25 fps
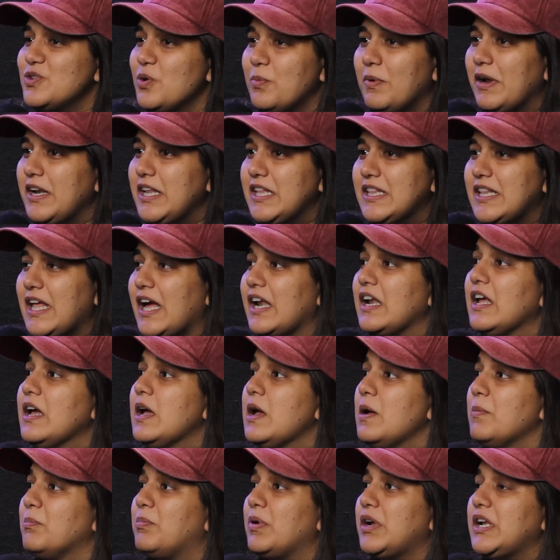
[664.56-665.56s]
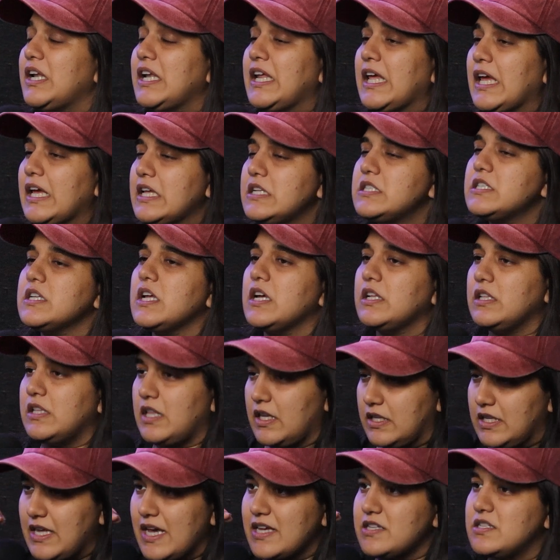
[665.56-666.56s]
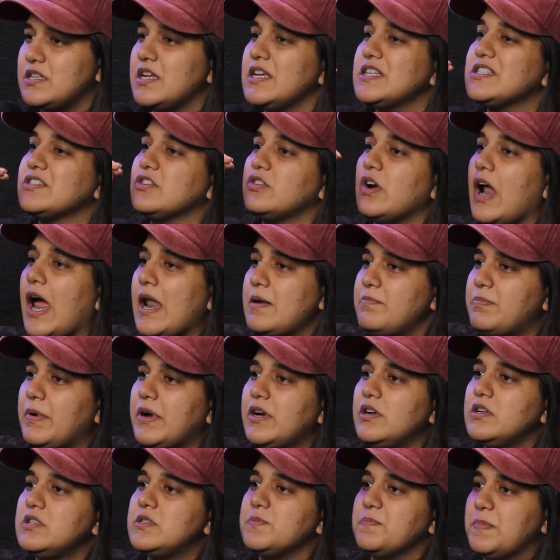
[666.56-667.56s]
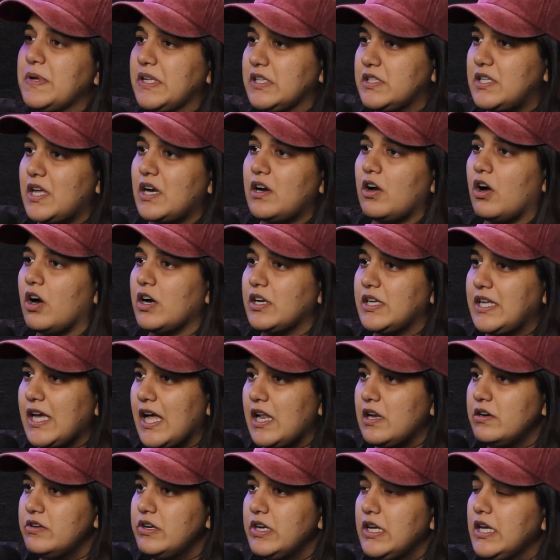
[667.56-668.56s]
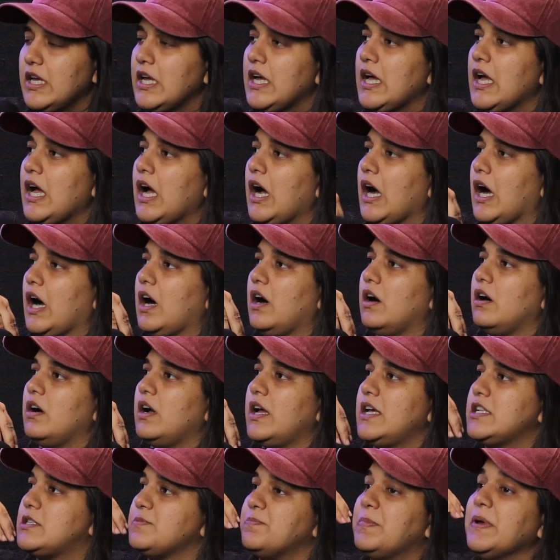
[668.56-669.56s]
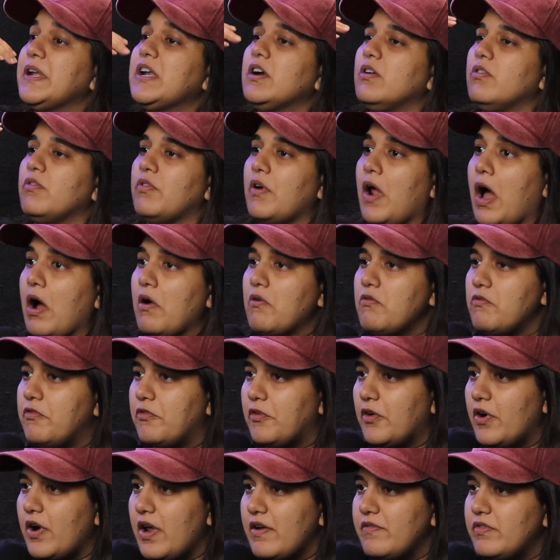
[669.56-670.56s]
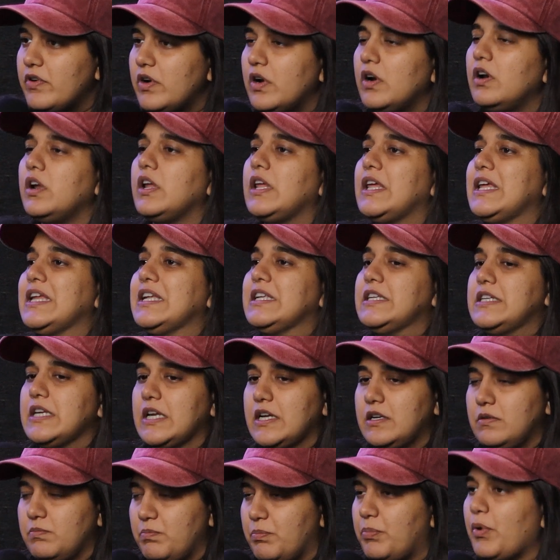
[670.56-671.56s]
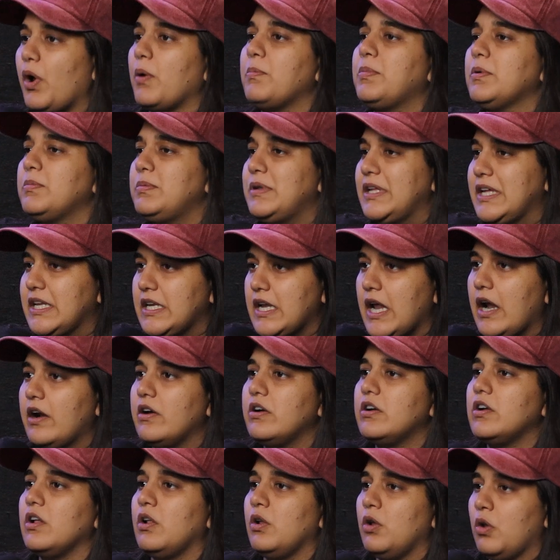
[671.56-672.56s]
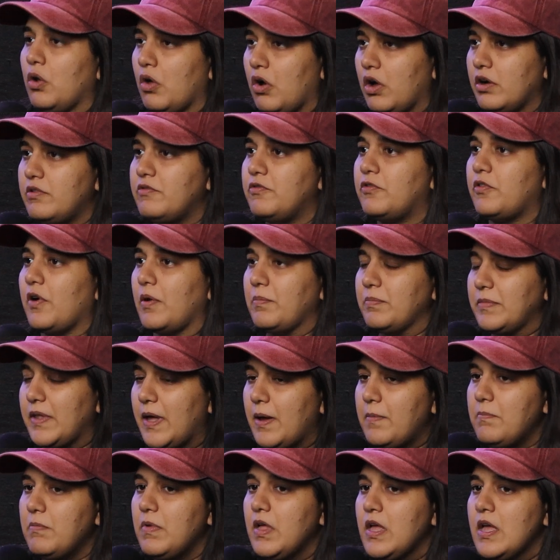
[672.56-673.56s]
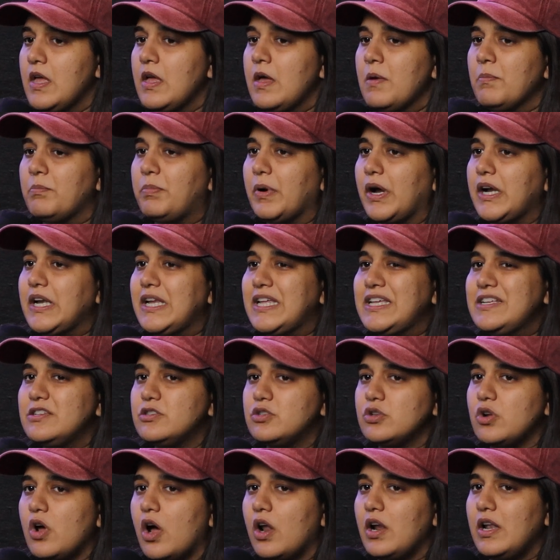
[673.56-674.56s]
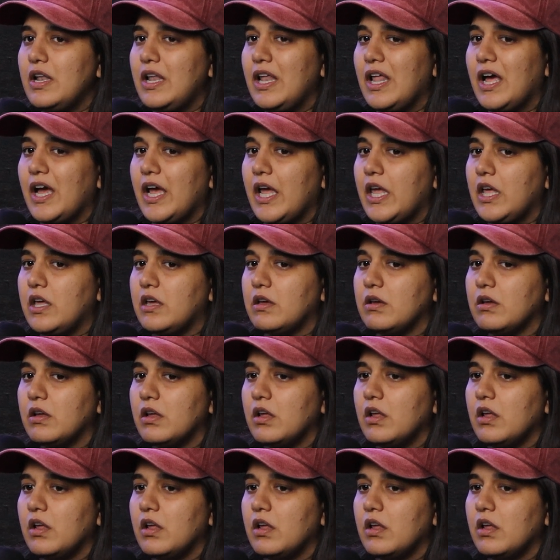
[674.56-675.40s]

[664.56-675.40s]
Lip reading: no money in that. But his grandparents built that art gallery. It's been around forever. He did probably inherit a lot from them, but he's not like